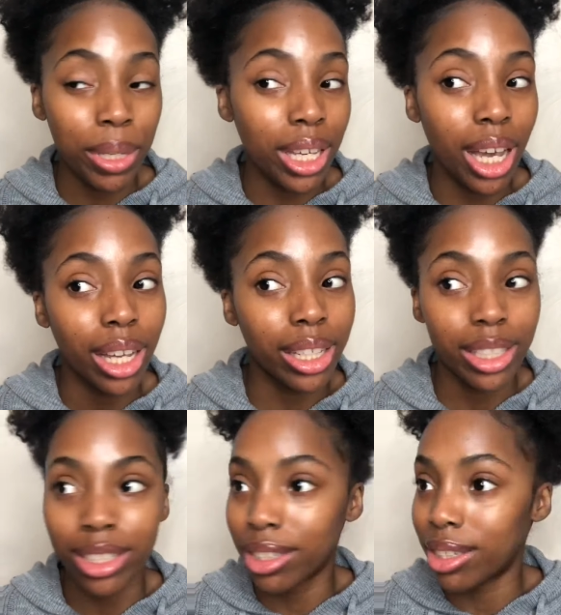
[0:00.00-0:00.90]

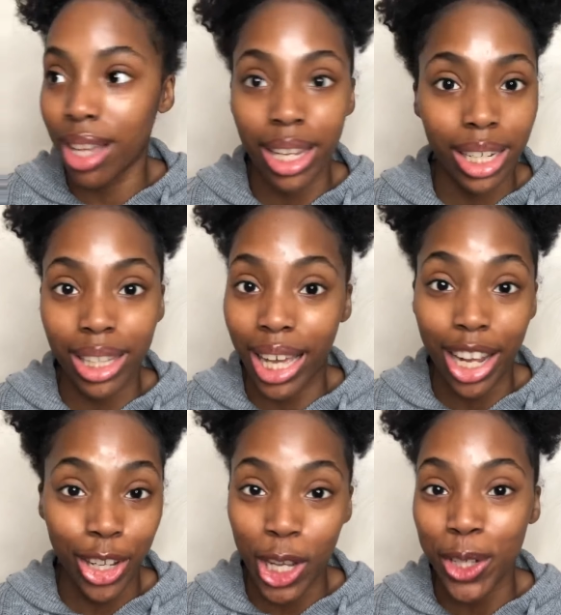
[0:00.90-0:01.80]
because, honey, they
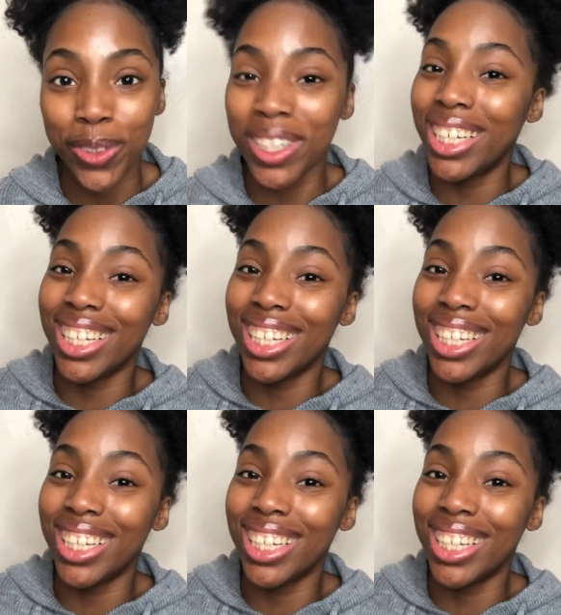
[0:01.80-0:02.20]
gotta go.